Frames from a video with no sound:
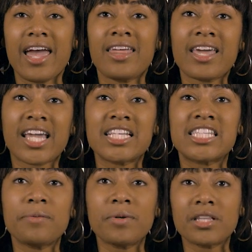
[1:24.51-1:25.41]
and that can
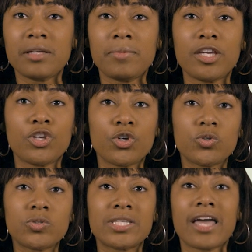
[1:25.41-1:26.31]
typically be
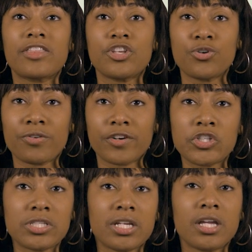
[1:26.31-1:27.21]
used at the
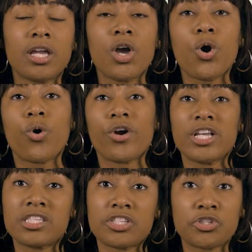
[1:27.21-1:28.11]
university or
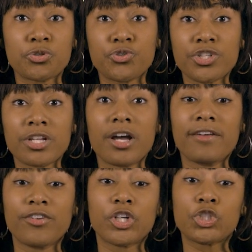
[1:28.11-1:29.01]
institution
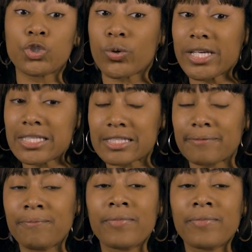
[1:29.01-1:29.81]
of your choice.